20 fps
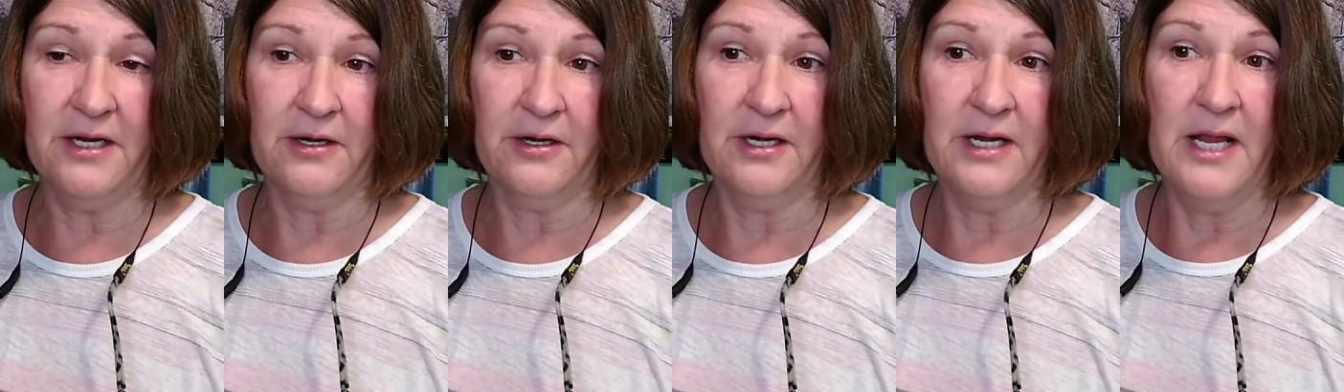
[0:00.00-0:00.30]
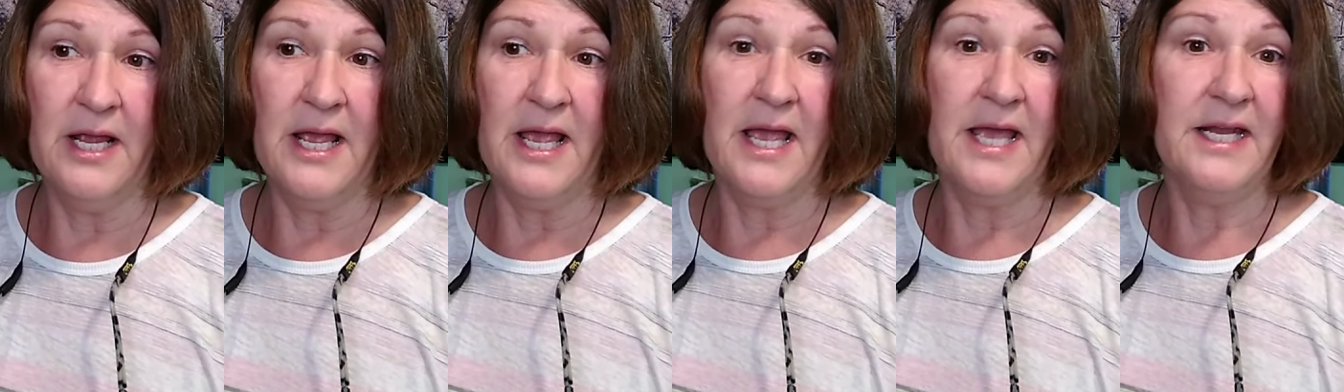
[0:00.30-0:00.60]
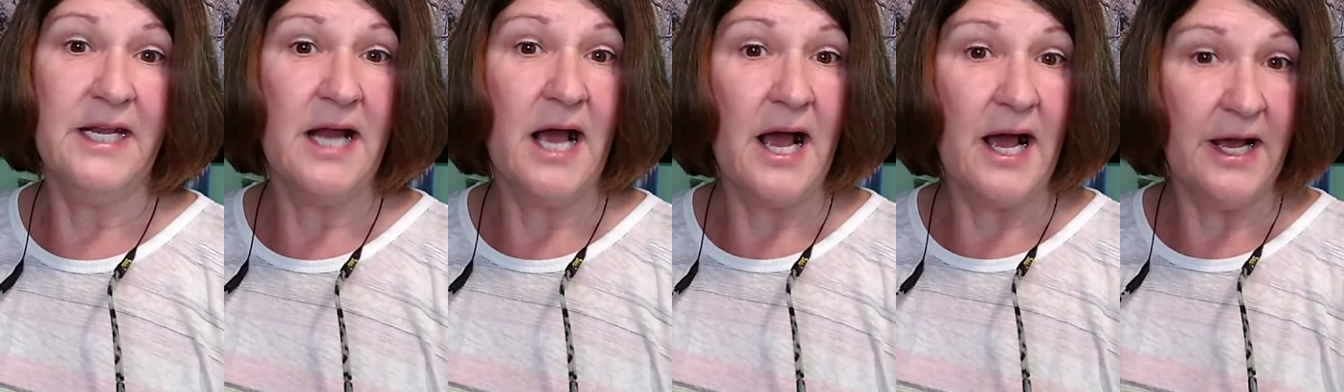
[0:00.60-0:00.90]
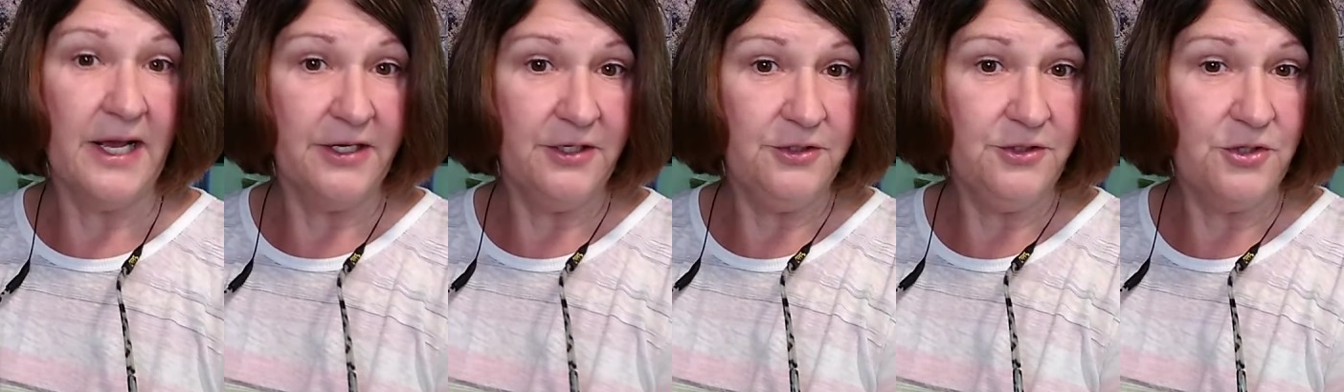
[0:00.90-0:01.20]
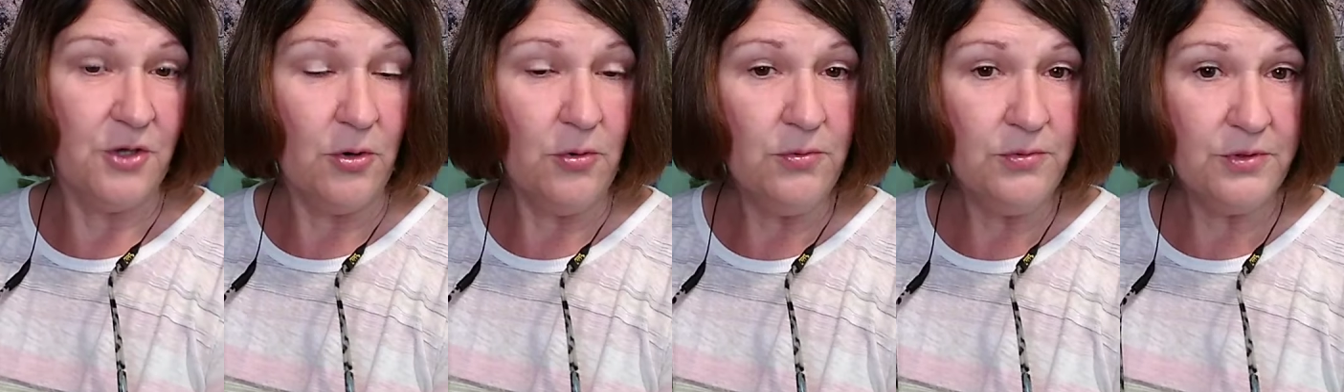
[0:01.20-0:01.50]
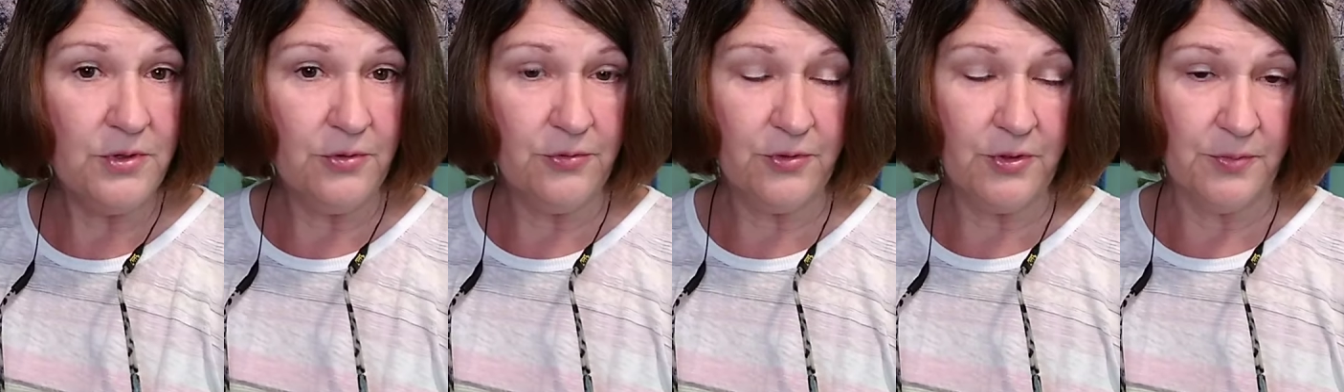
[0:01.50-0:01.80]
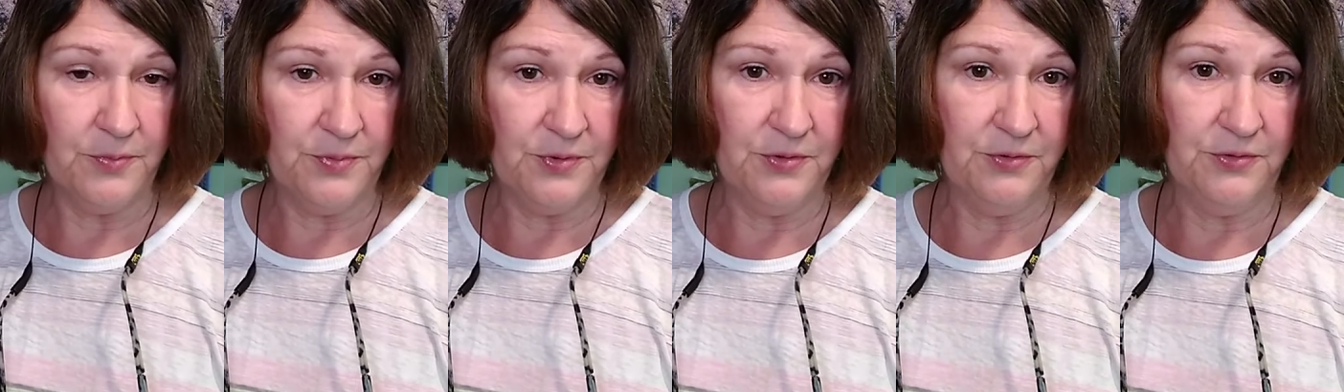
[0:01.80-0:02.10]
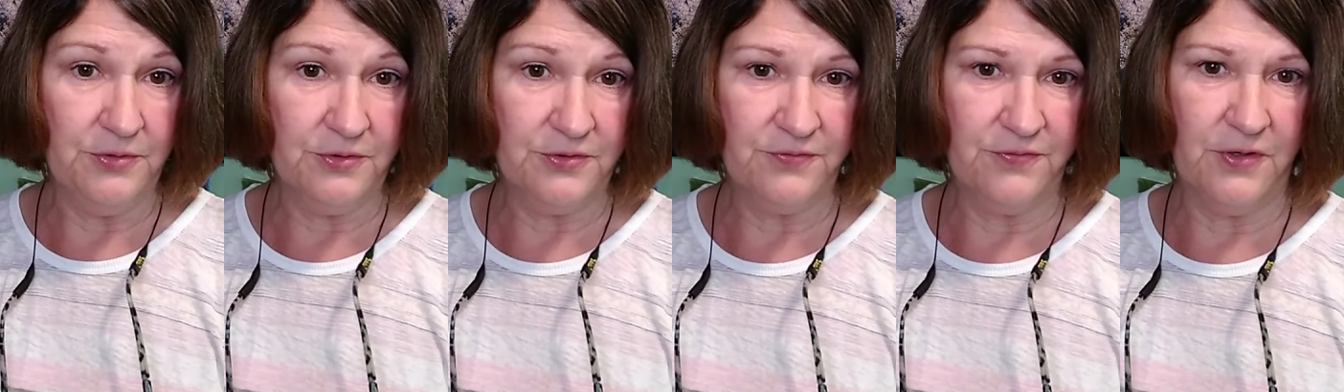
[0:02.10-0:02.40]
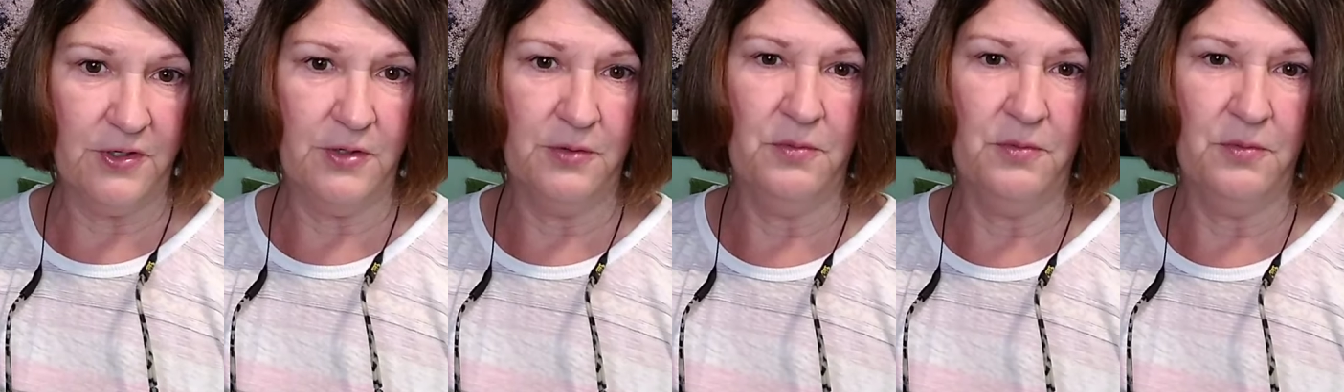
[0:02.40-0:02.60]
And I don't know computers very well,